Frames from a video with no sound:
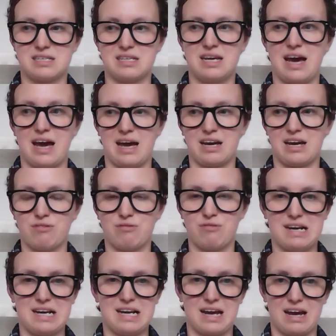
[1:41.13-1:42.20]
yeah it can
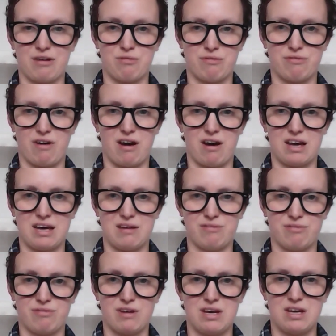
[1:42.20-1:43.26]
really like
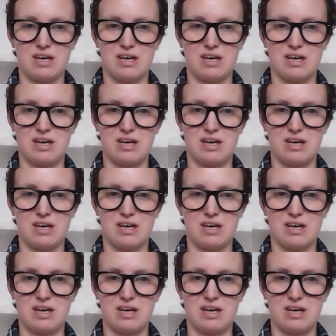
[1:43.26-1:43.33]
revive